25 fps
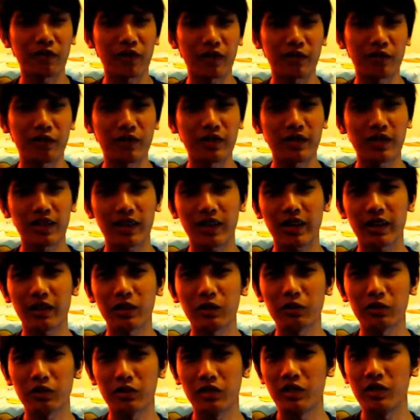I feel like I
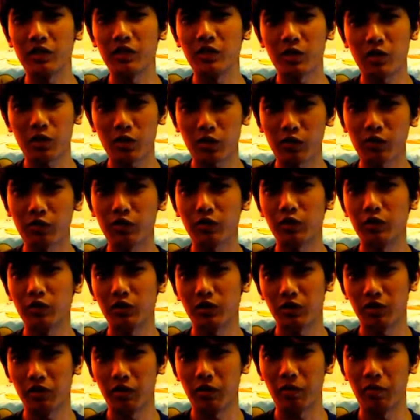don't deserve to
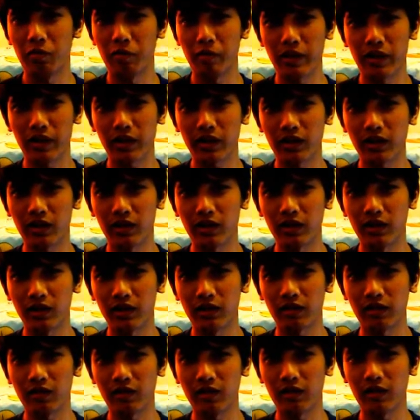make
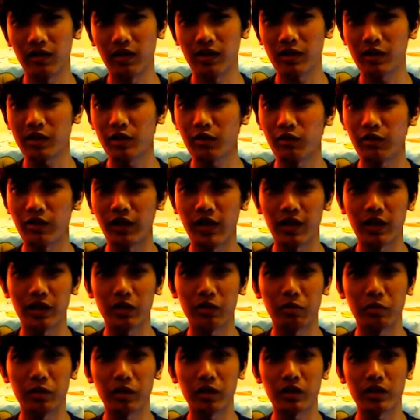a list of
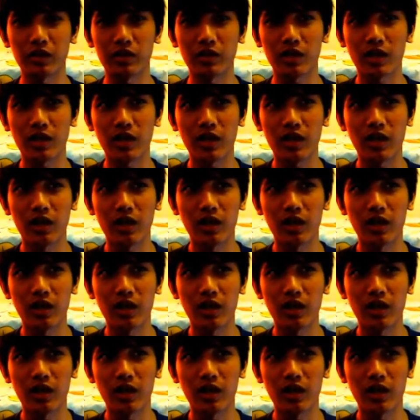10 because